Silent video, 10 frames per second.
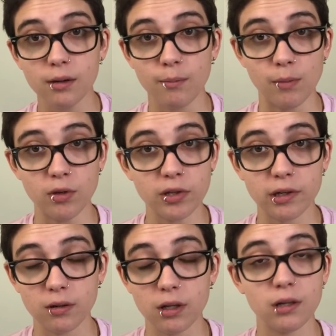my
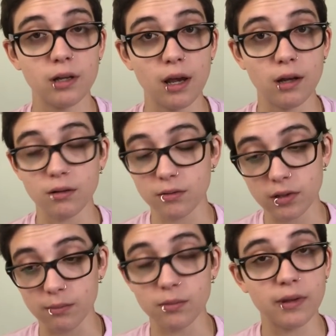music career and
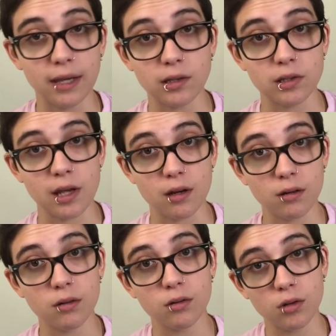some things
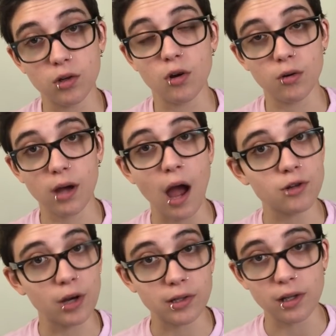that,
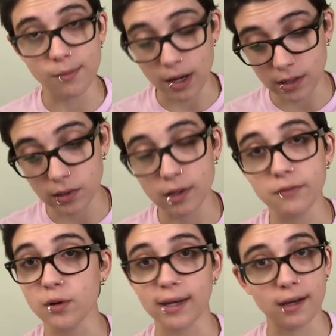contracts that I'm on and stuff,
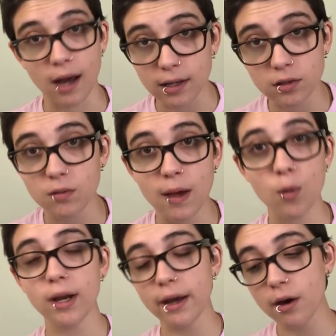so I cannot do that
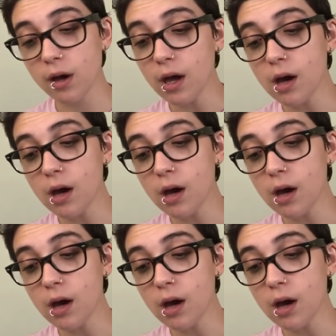right now.